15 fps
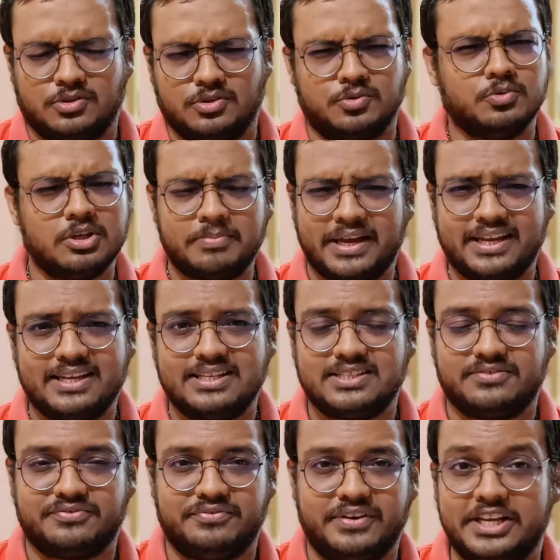Rural banking is a
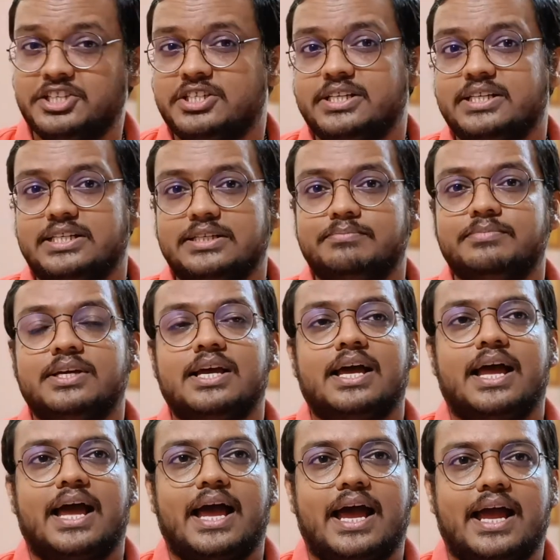fledgling team
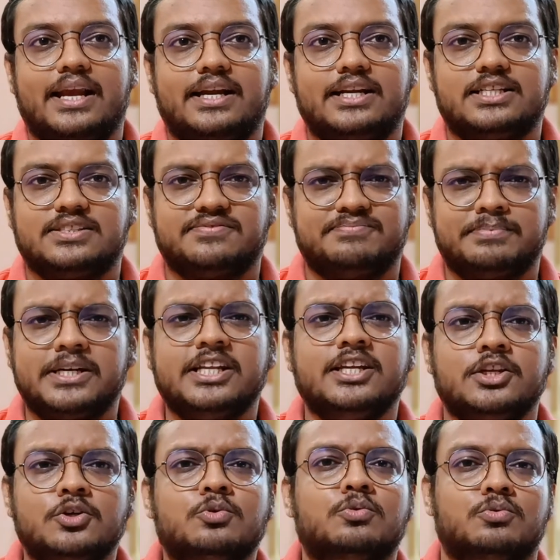and it's pretty
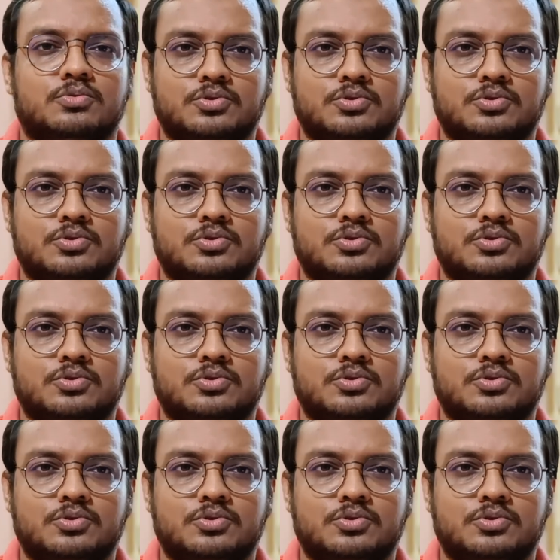new.